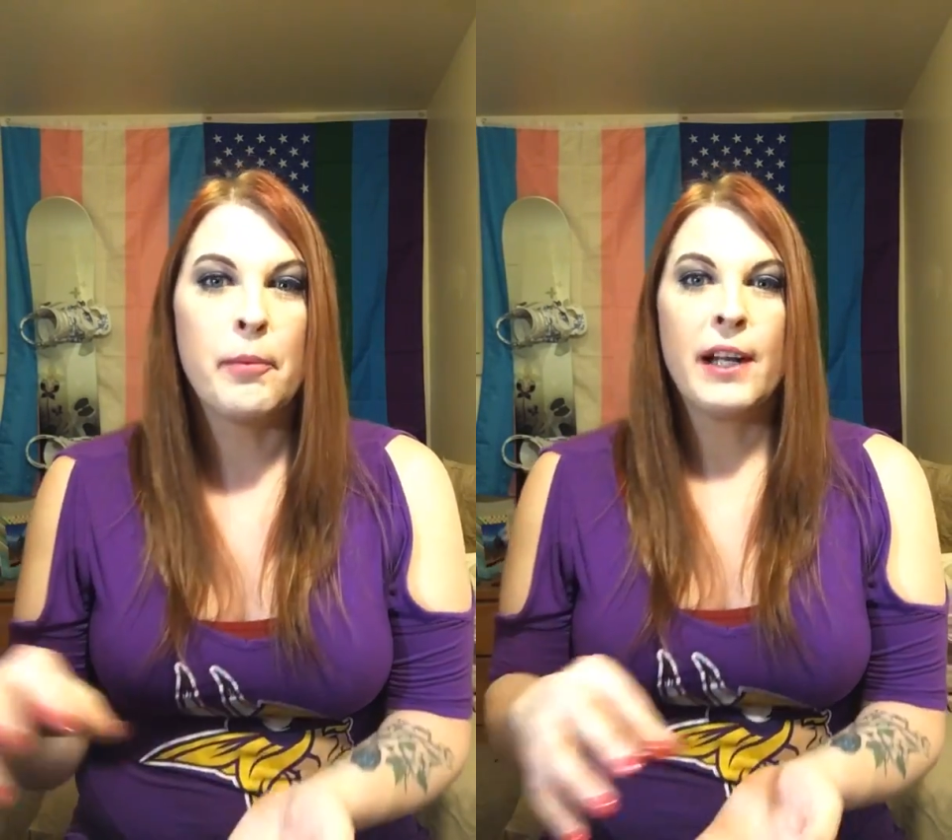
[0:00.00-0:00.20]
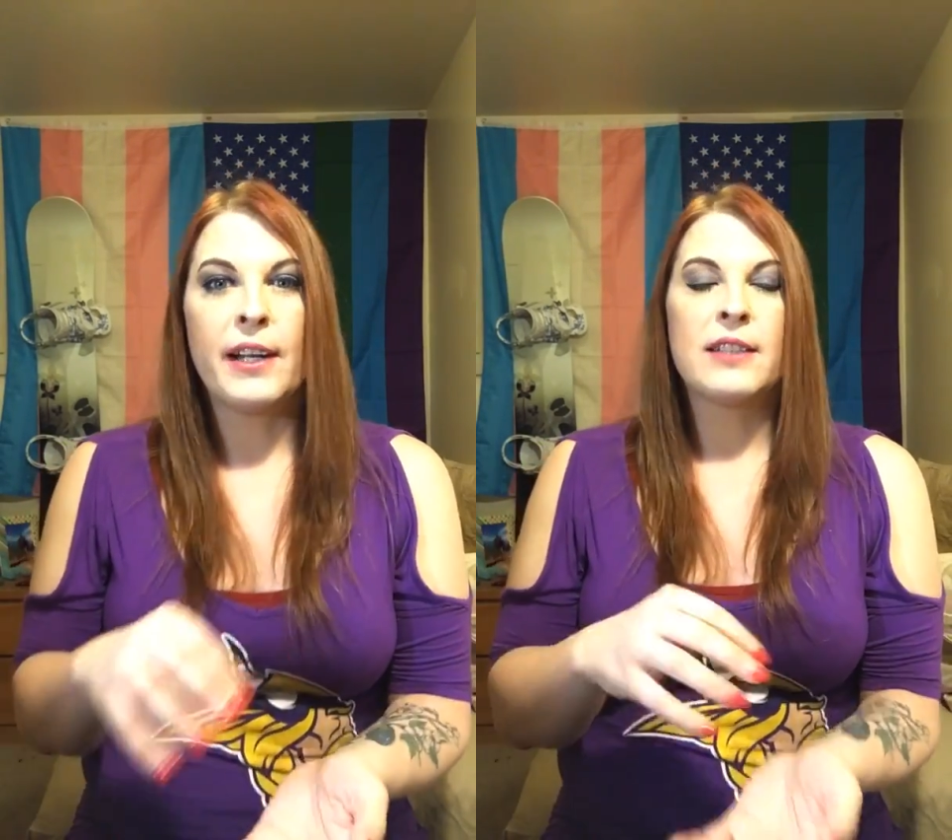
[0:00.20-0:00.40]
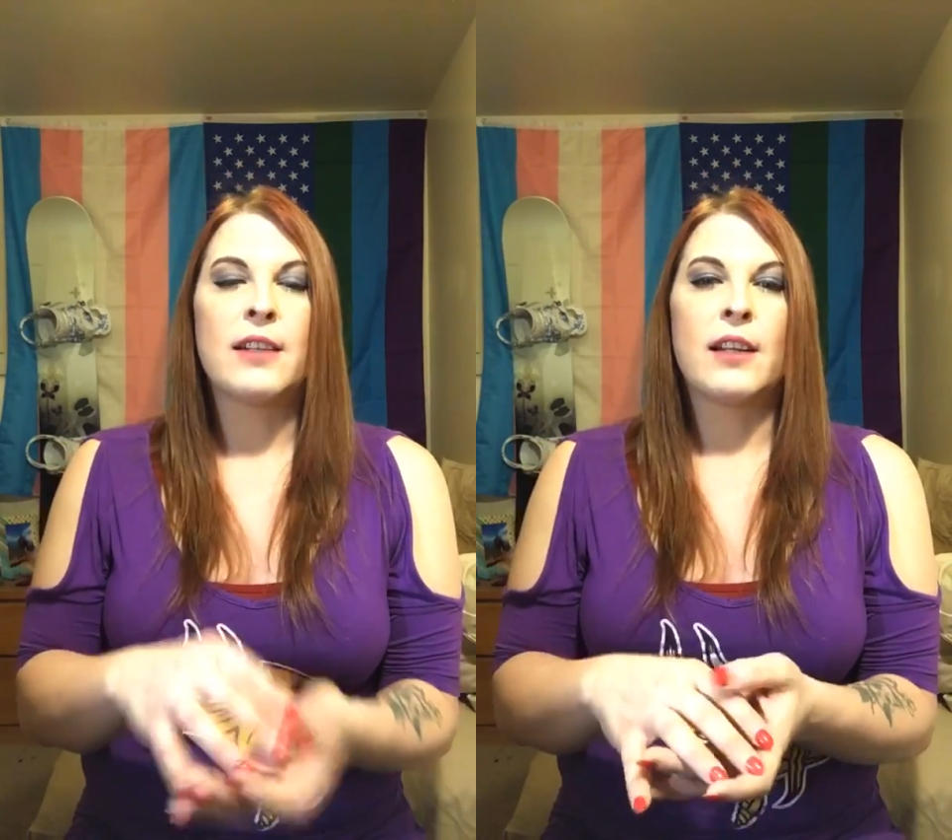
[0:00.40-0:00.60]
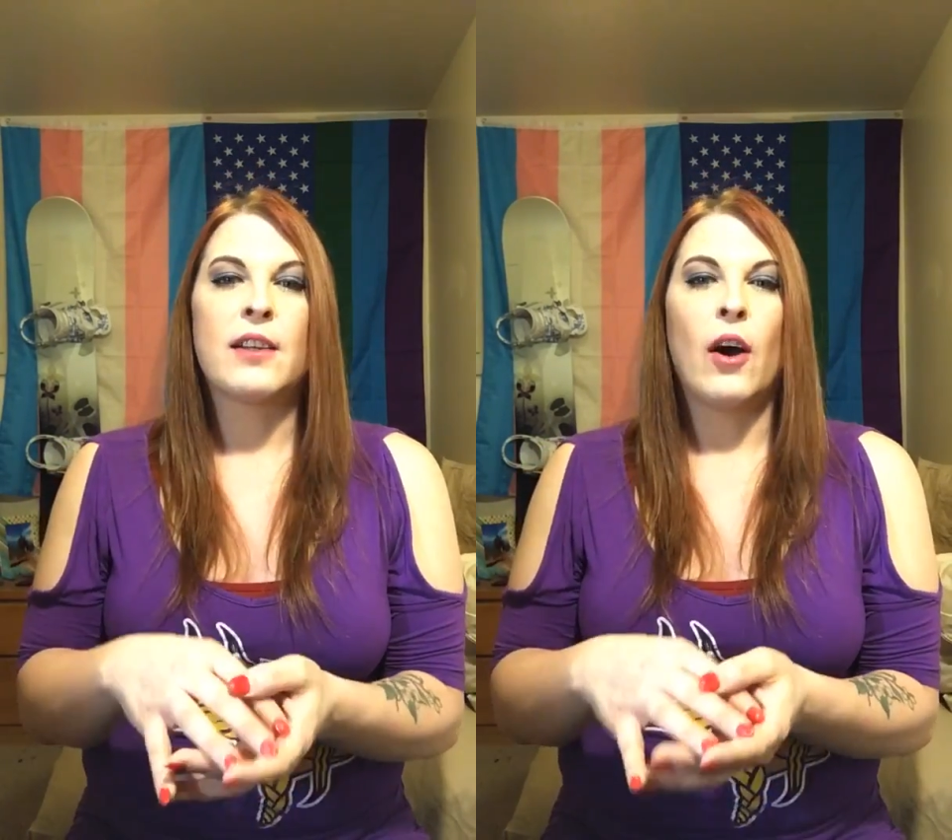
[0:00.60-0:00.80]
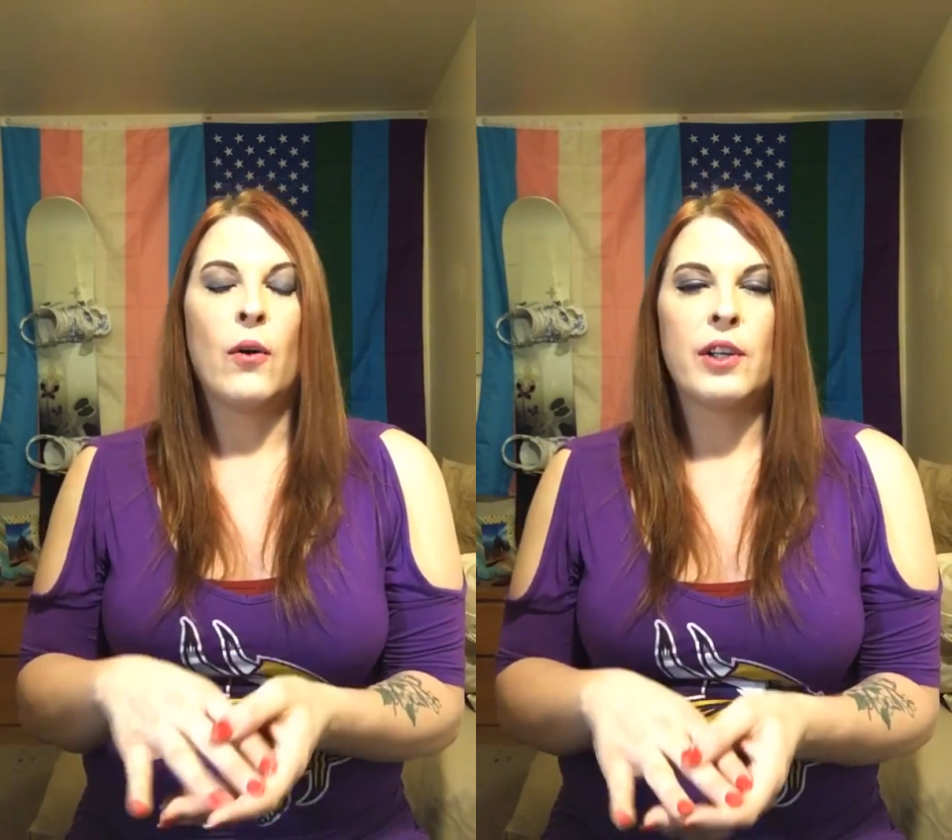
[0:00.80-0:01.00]
but it is not
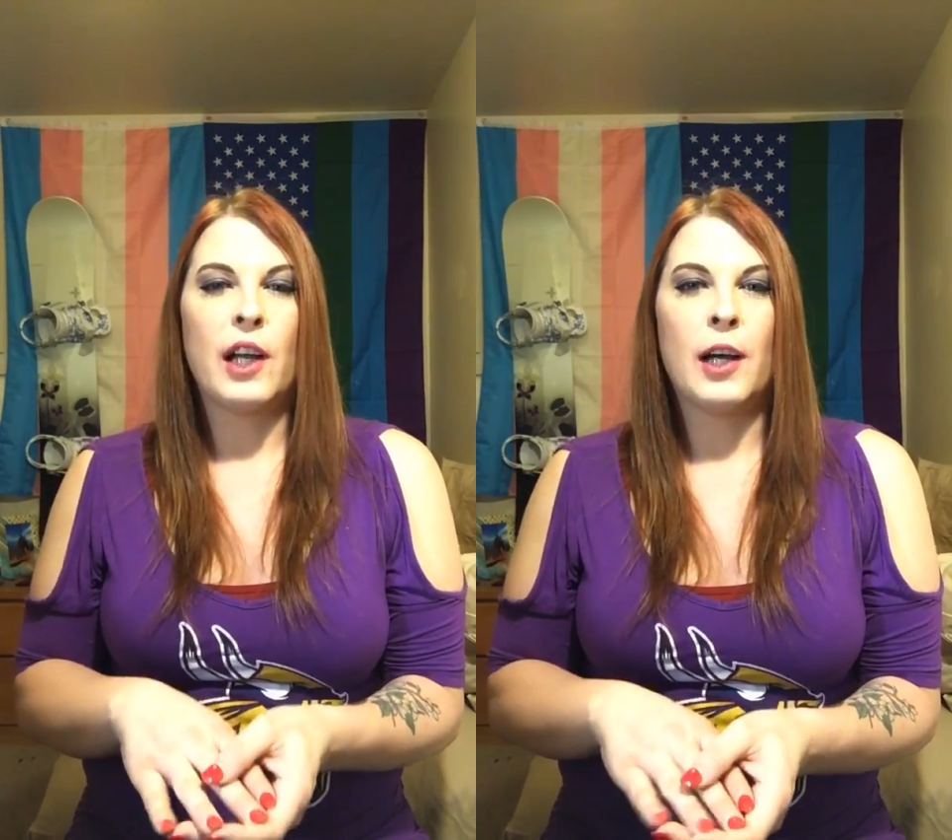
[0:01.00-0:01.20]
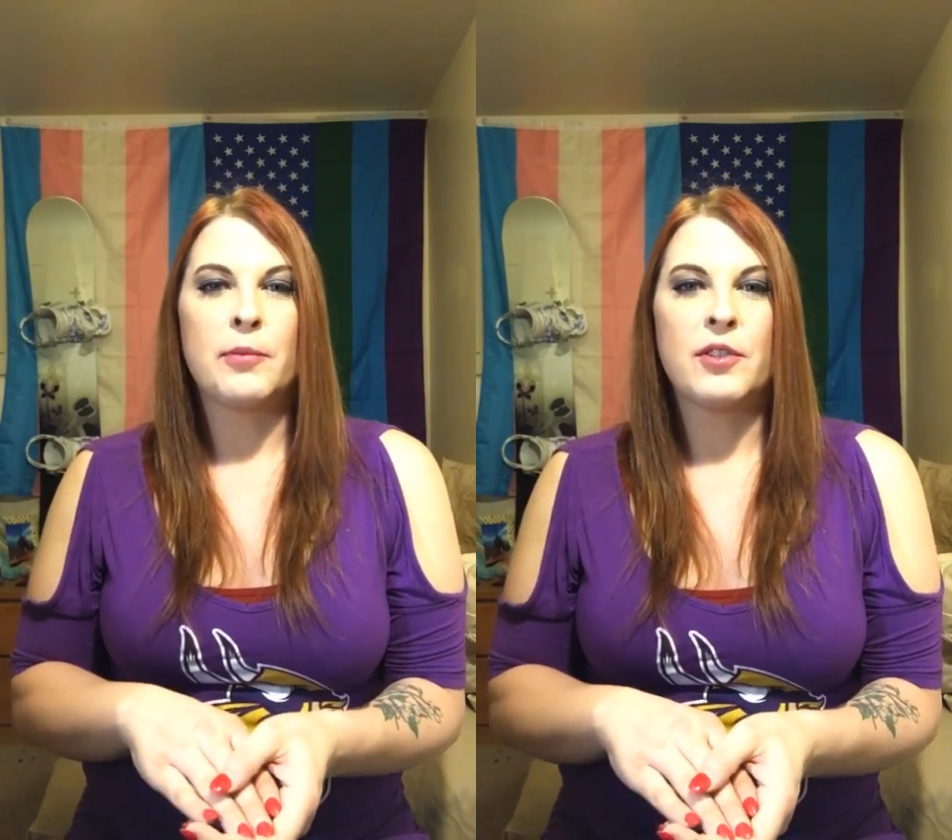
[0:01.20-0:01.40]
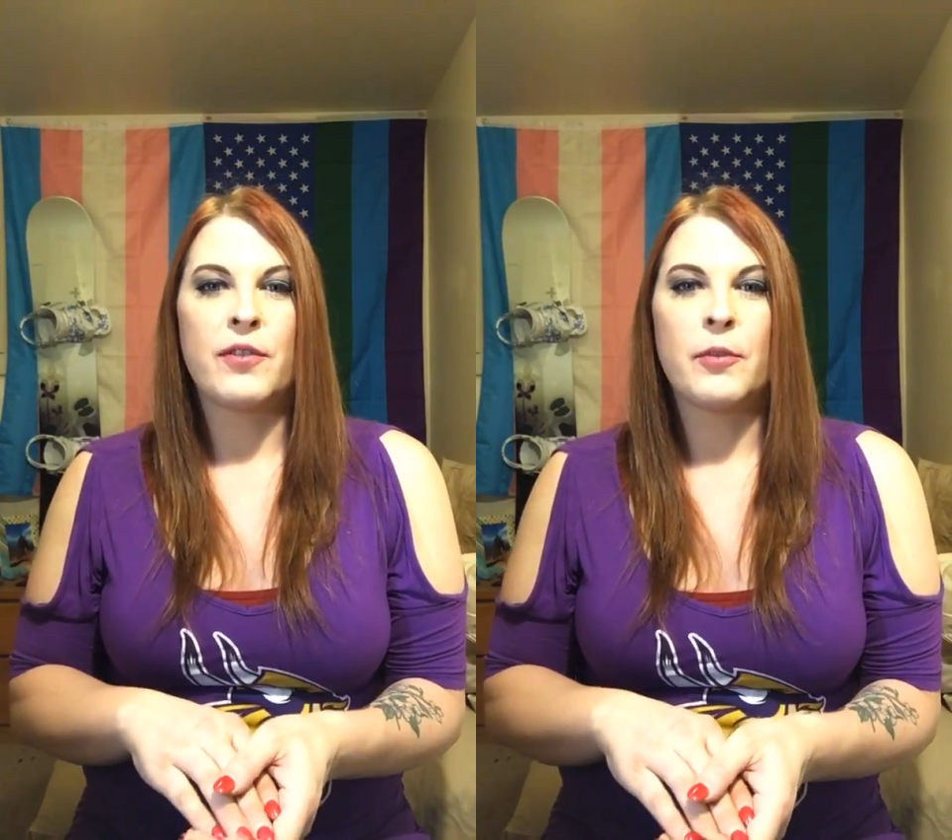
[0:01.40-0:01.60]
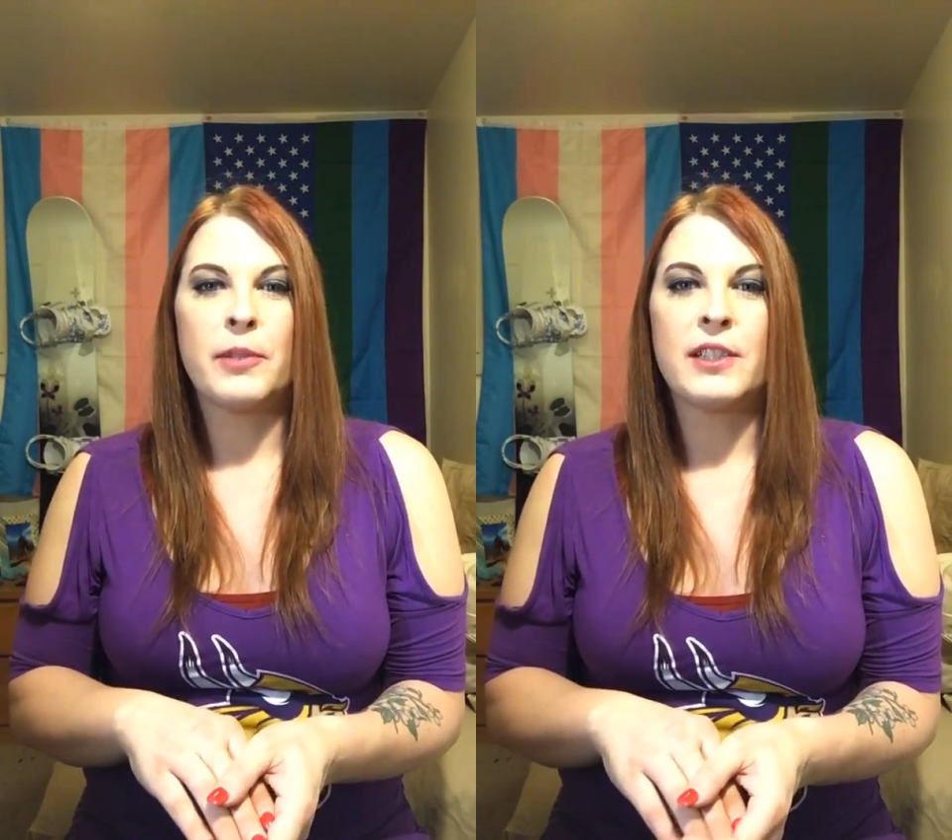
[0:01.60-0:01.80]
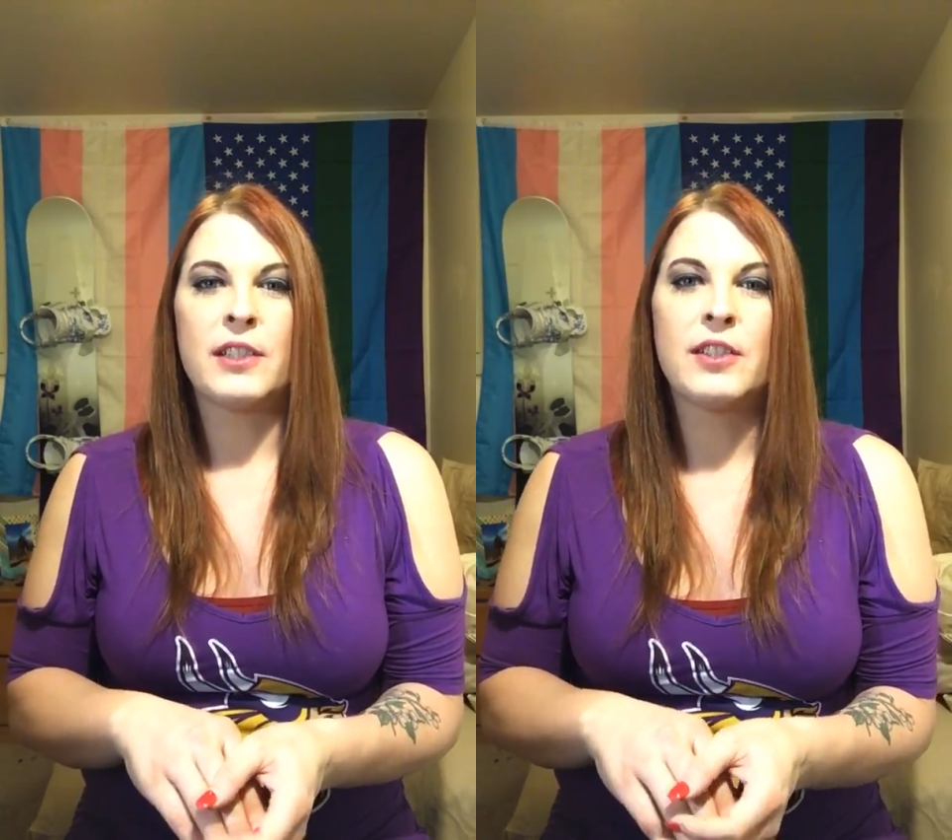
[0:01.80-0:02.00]
the only option for
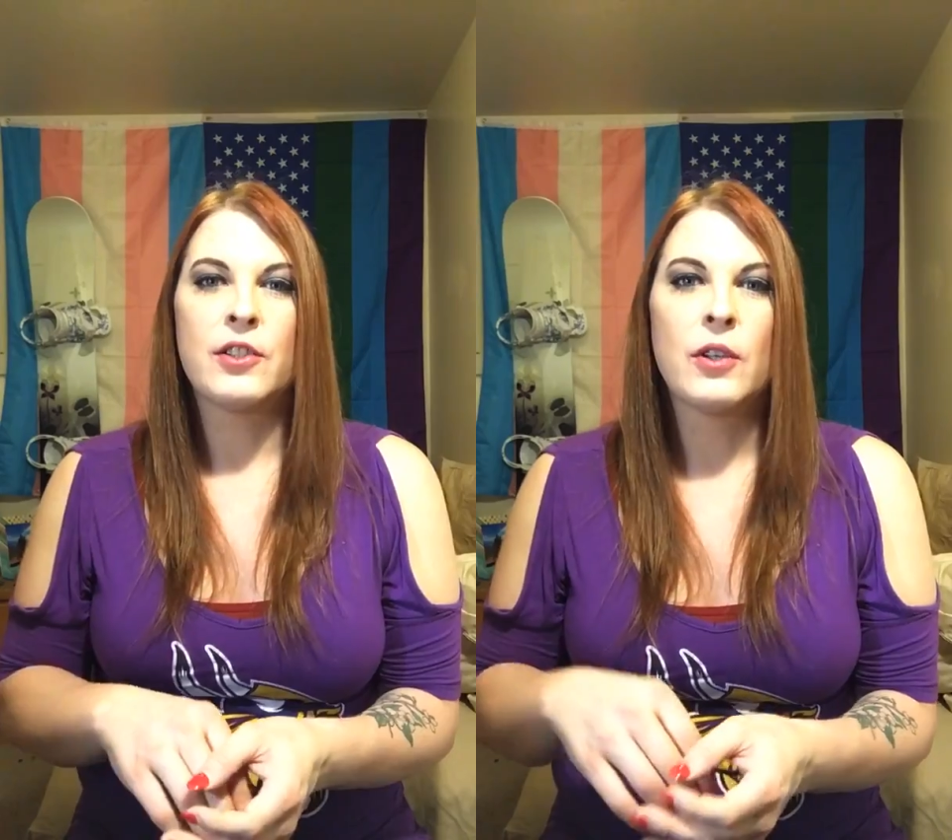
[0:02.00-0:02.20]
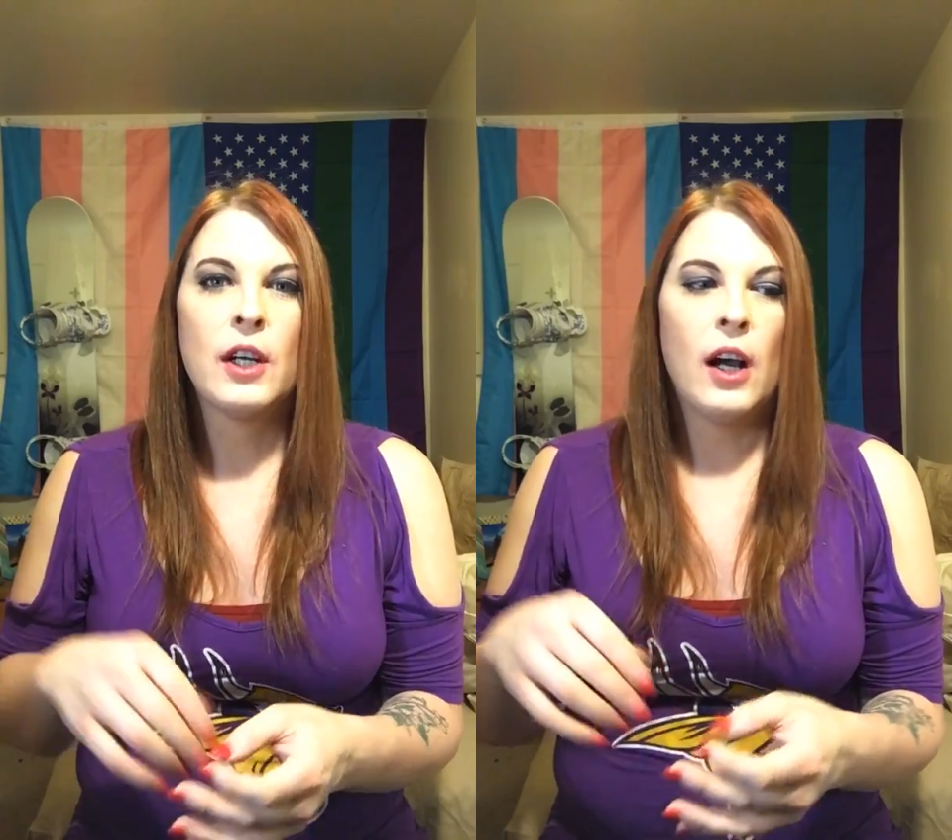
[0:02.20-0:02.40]
me to do.